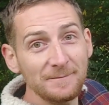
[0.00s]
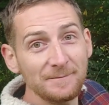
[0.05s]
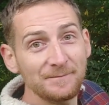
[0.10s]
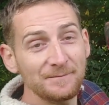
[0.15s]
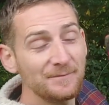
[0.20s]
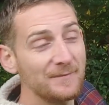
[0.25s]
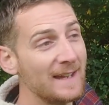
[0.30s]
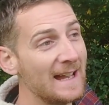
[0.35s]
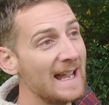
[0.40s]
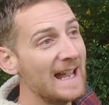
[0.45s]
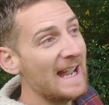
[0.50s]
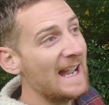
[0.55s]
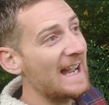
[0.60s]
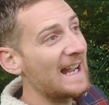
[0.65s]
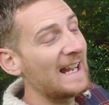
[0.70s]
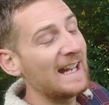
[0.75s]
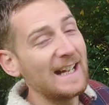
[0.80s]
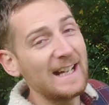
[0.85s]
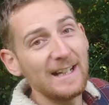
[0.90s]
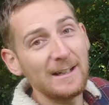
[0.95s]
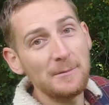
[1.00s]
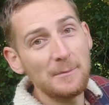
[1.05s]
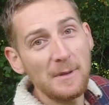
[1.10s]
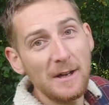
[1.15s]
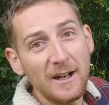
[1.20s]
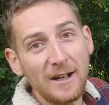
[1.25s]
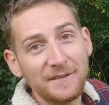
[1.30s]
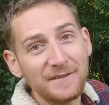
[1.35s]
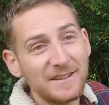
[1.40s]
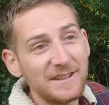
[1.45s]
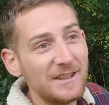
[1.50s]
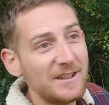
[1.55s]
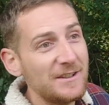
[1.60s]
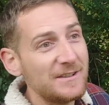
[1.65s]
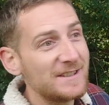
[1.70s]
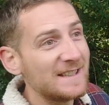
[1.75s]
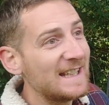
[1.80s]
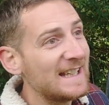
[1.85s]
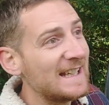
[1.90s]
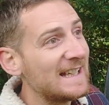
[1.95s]
on, after
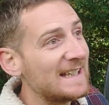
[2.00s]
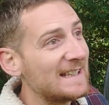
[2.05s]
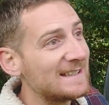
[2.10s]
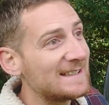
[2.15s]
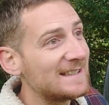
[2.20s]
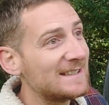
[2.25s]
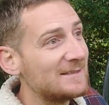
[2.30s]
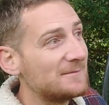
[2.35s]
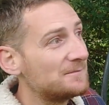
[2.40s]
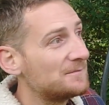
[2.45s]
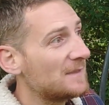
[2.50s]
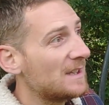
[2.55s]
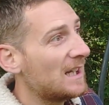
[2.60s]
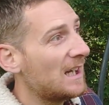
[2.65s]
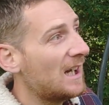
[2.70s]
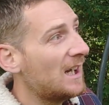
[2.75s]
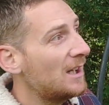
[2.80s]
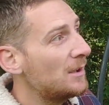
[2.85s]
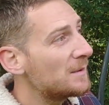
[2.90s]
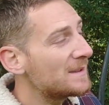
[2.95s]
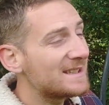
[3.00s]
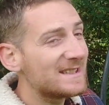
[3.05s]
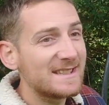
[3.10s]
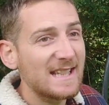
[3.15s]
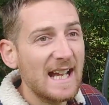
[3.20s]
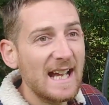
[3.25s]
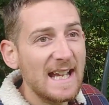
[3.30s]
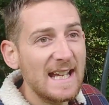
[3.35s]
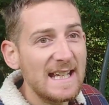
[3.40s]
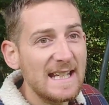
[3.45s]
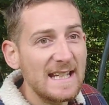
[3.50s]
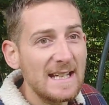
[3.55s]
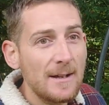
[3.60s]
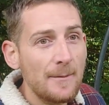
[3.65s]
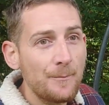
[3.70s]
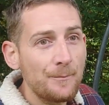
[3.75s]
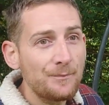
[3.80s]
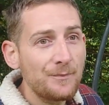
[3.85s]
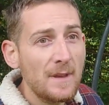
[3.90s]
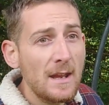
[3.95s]
using it, I would
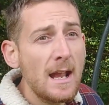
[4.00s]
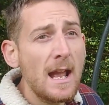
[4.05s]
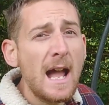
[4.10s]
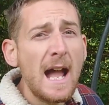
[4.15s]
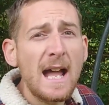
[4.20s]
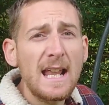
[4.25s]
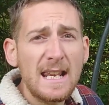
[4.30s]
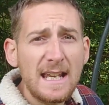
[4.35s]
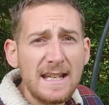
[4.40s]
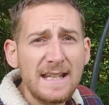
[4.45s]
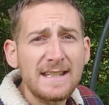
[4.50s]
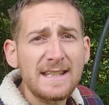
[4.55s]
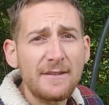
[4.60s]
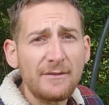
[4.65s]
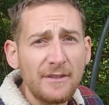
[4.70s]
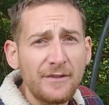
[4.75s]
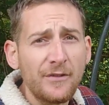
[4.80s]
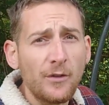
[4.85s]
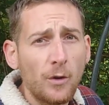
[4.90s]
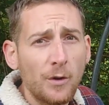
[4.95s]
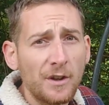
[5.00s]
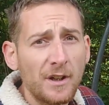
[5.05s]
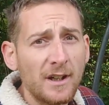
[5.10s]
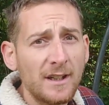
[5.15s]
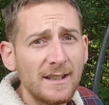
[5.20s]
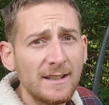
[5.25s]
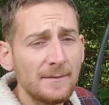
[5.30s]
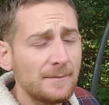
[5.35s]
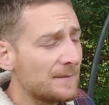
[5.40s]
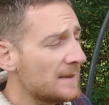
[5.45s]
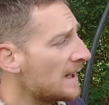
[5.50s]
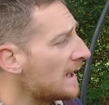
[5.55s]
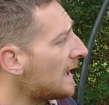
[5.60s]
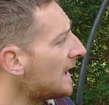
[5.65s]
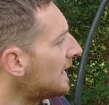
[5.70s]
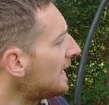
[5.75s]
say at least every fortnight,